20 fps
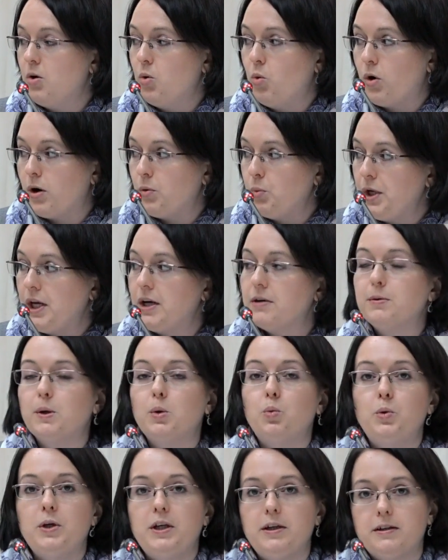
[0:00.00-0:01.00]
or we
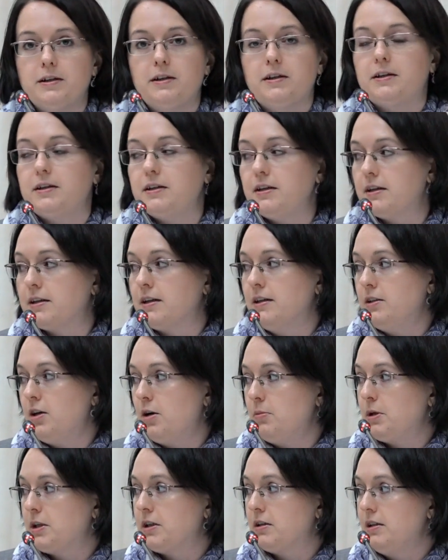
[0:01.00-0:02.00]
have weaker
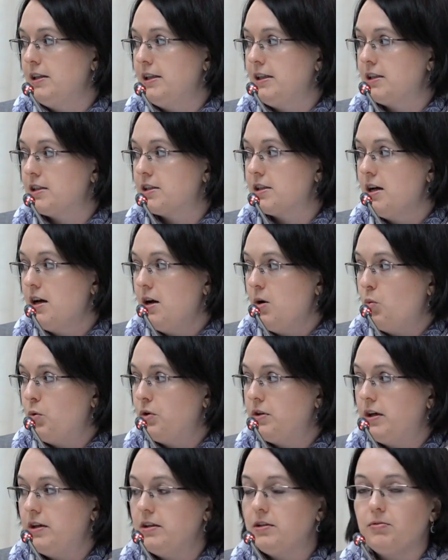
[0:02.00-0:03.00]
economic links
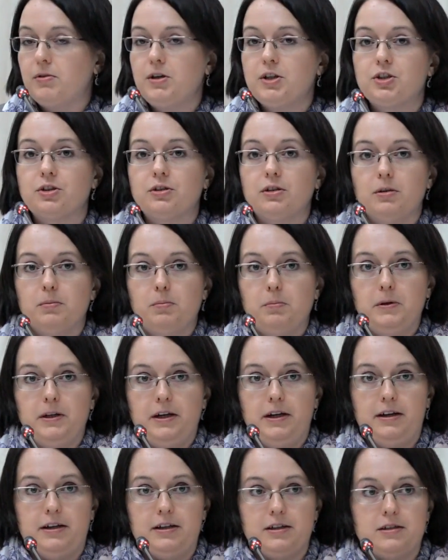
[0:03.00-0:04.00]
with other regional
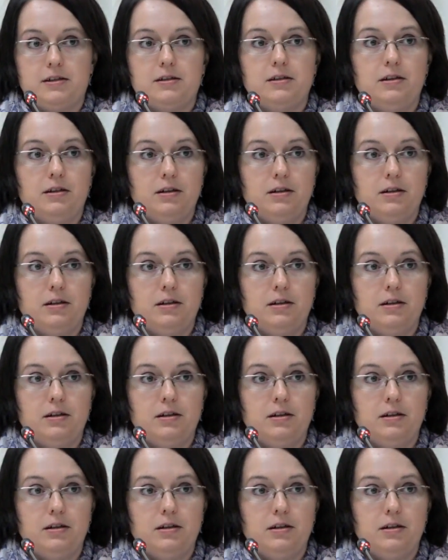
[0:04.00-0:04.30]
players,